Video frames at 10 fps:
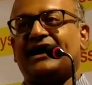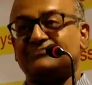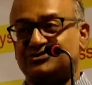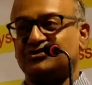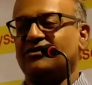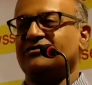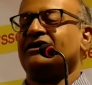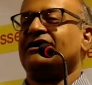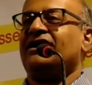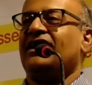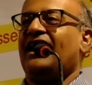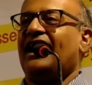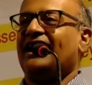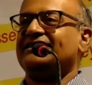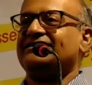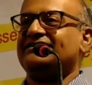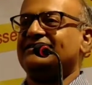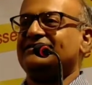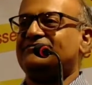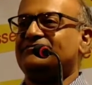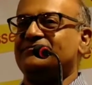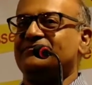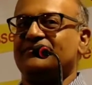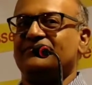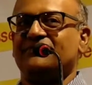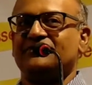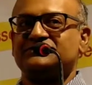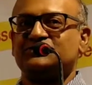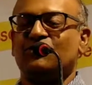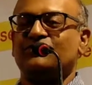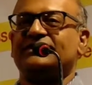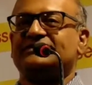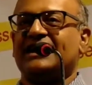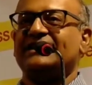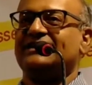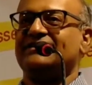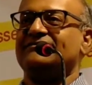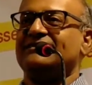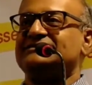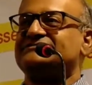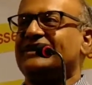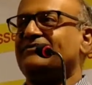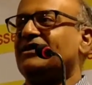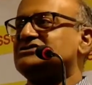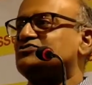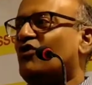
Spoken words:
I'm sure. And so the title is very much